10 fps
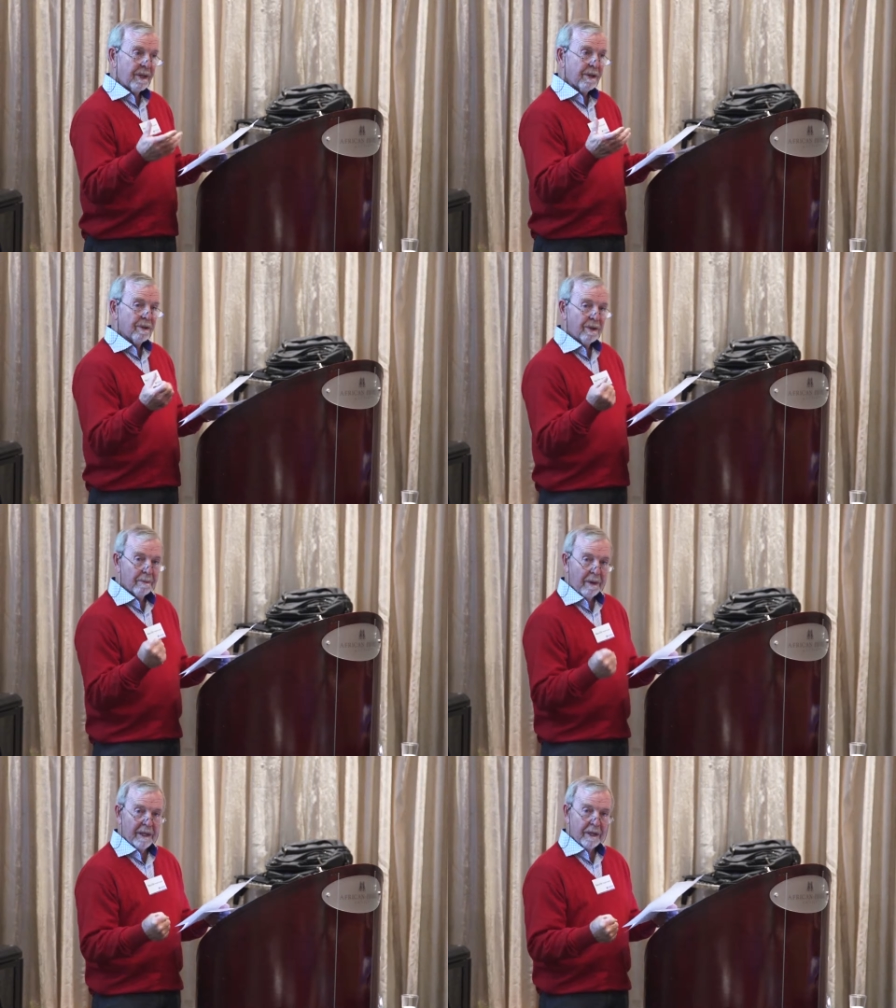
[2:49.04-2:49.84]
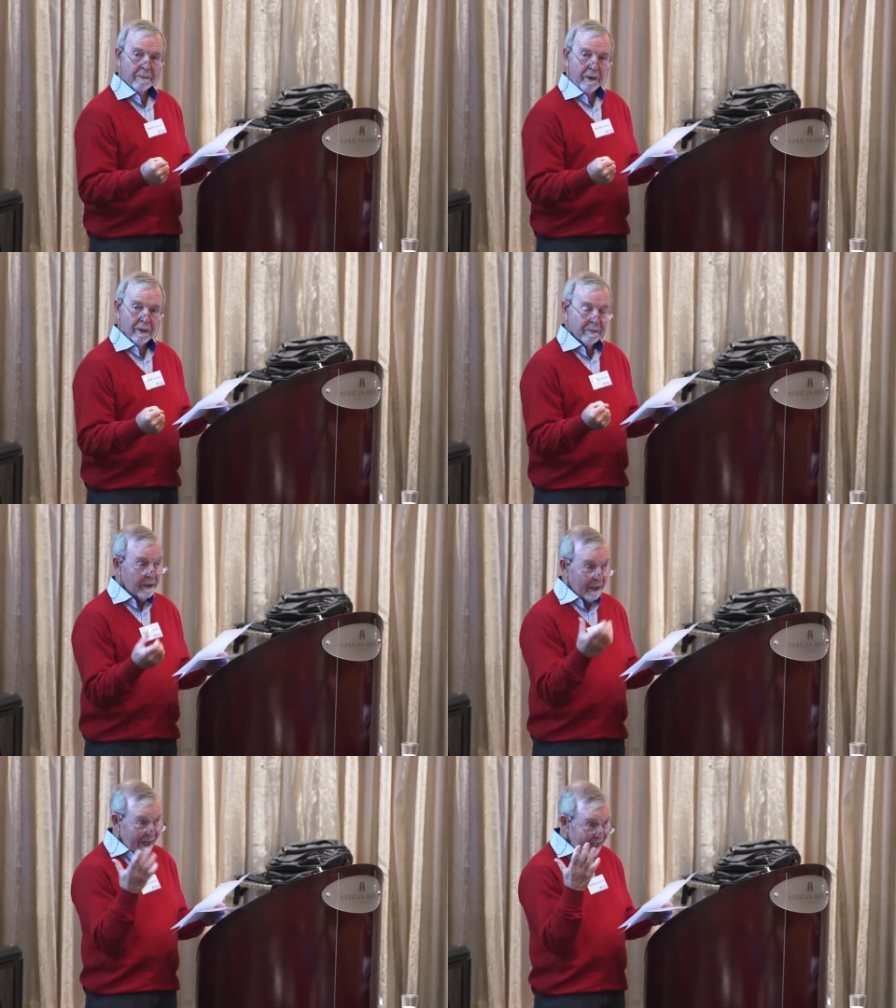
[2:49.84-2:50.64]
issued to him by the
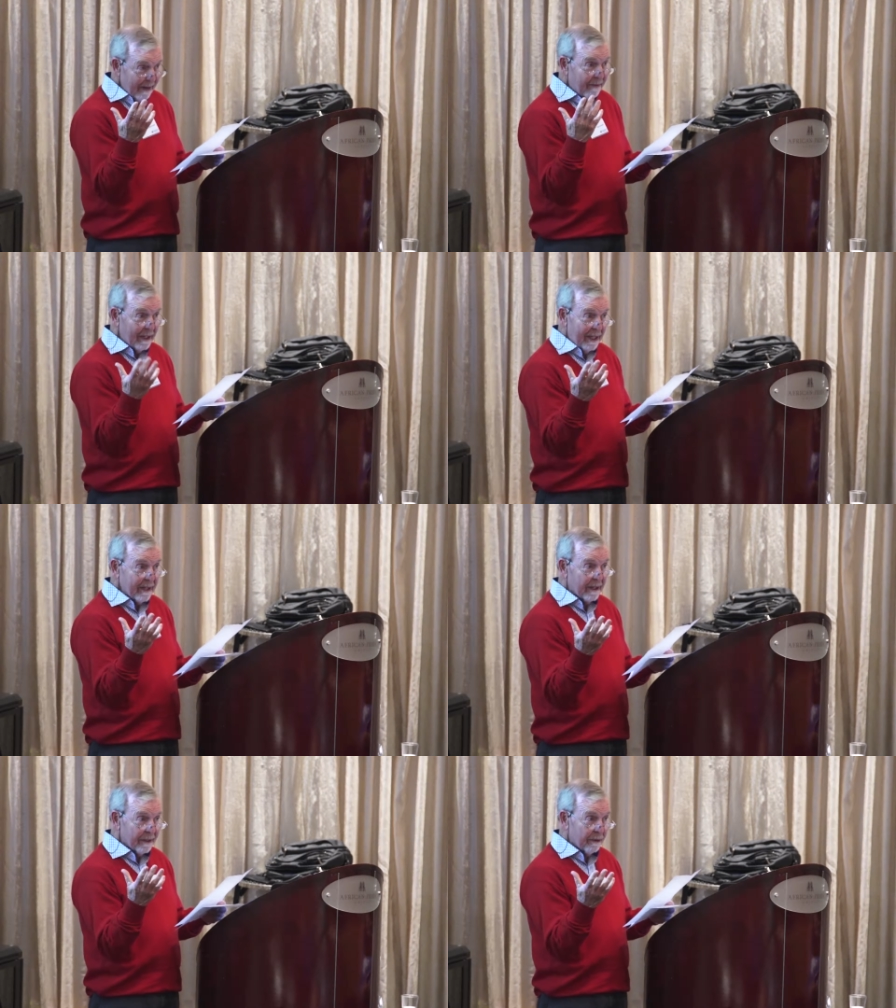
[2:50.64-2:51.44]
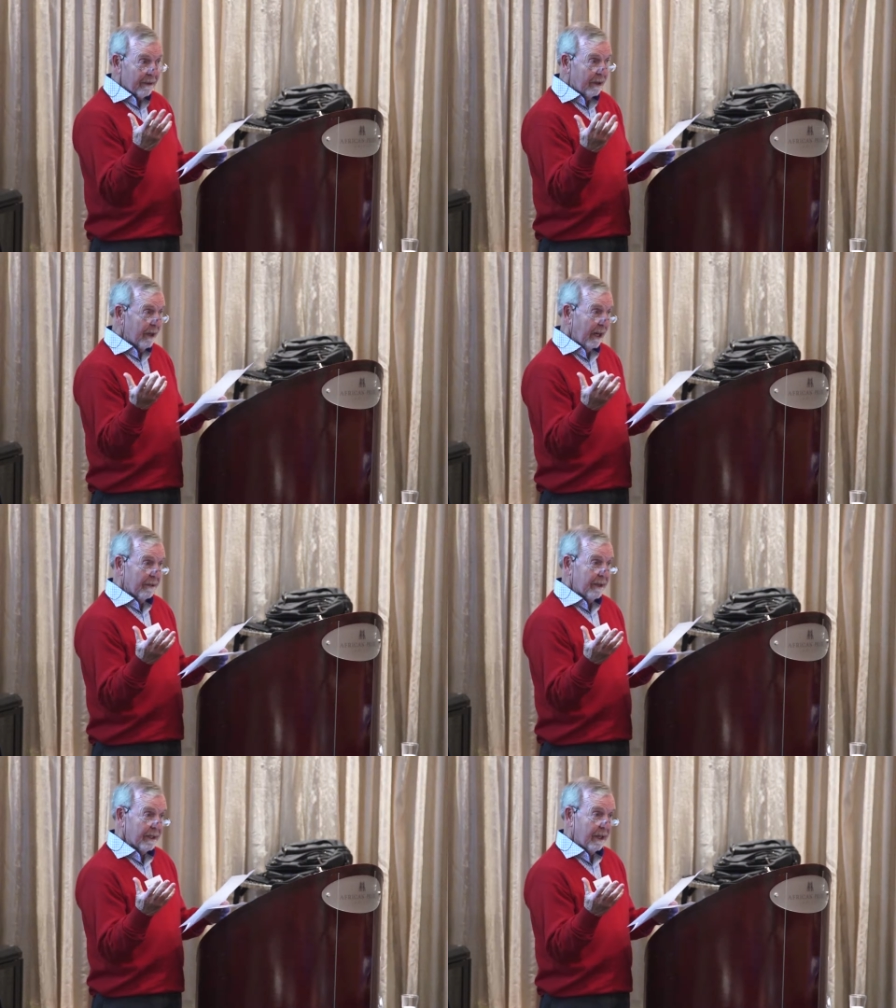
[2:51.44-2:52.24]
department and he never let this phone out
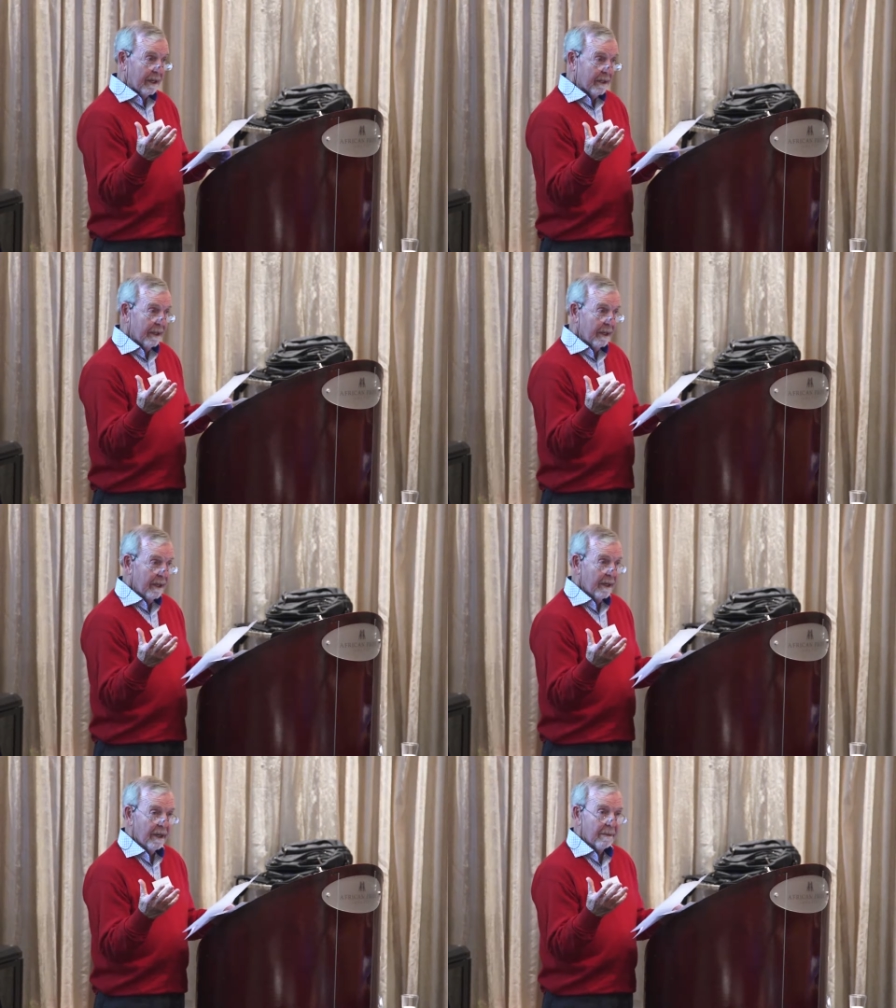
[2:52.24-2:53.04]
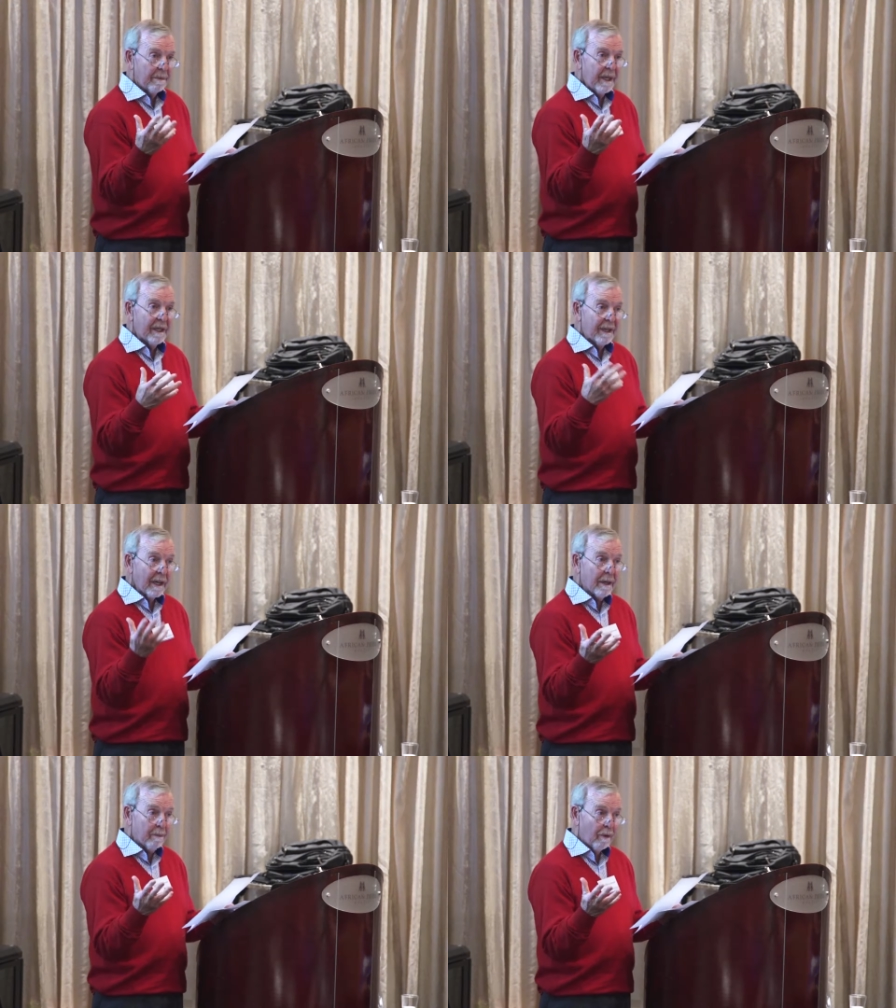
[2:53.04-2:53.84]
of his sight. Being an
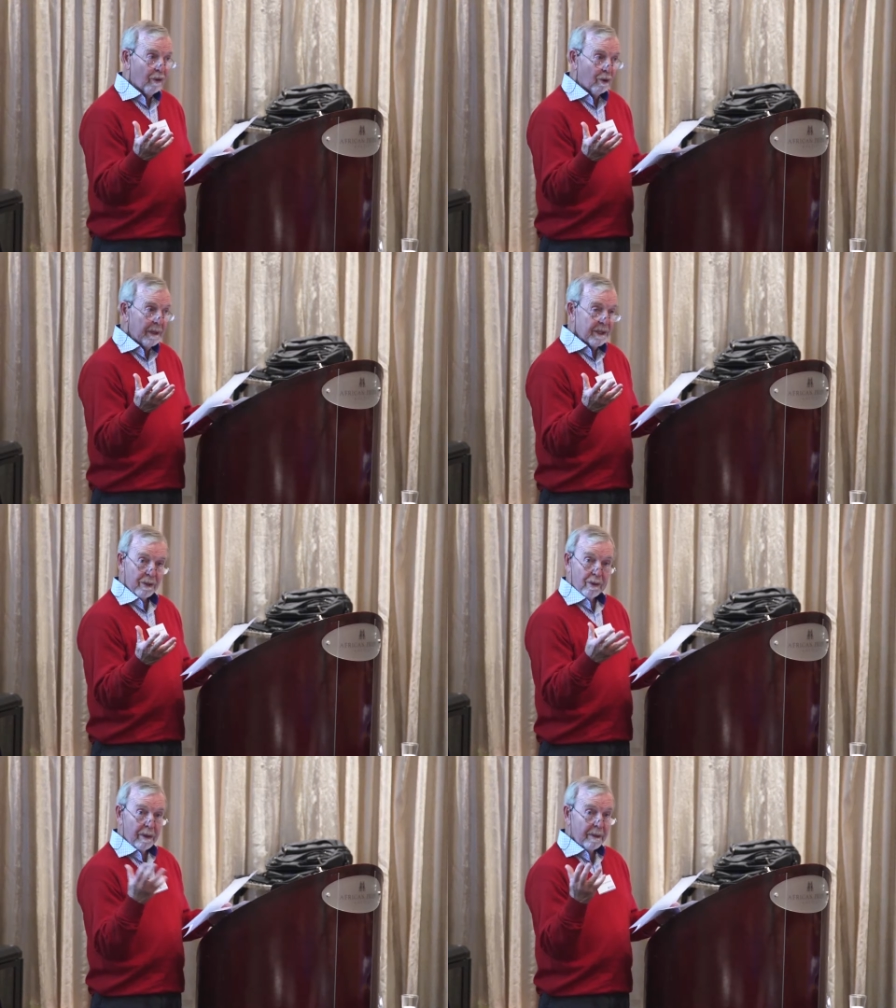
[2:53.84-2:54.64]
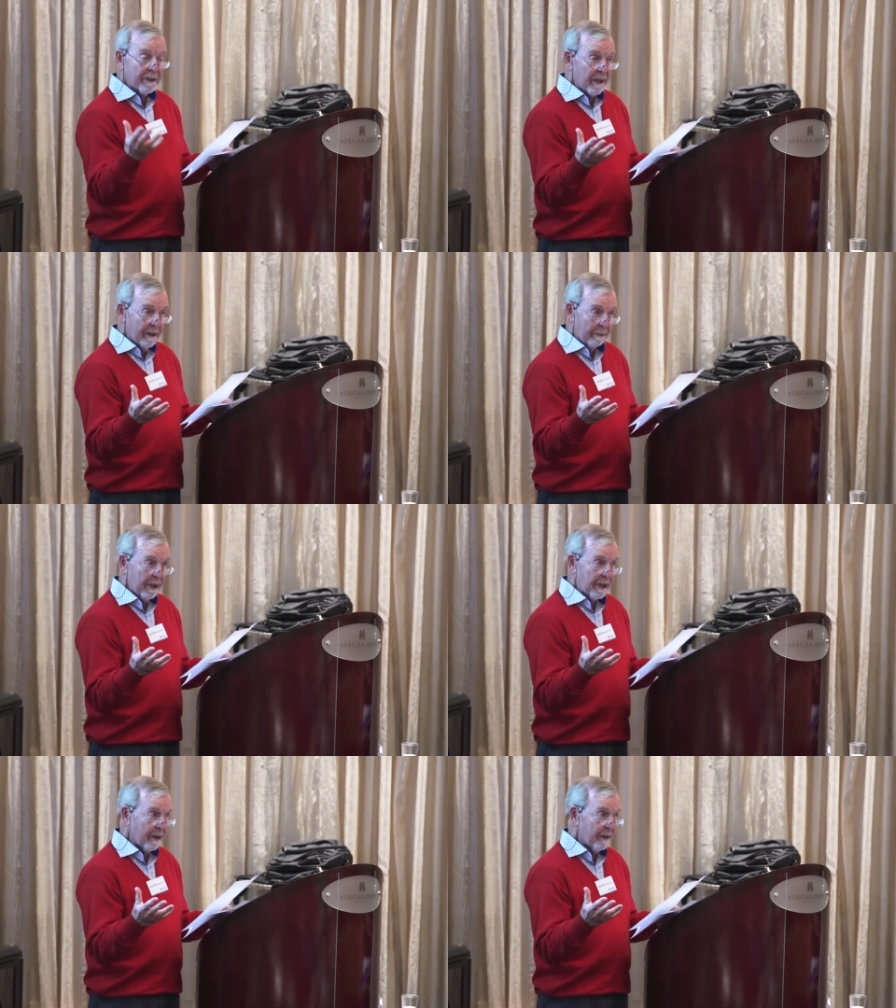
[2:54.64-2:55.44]
underperforming school, he was under
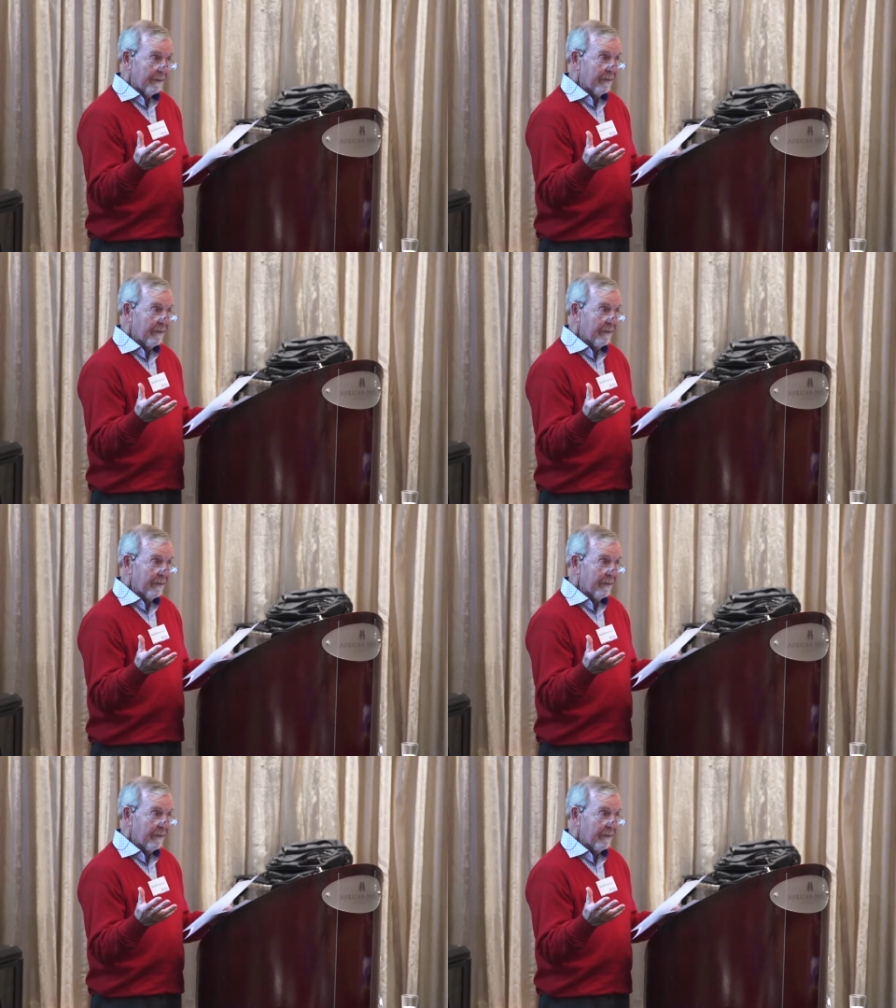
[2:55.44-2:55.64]
pressure.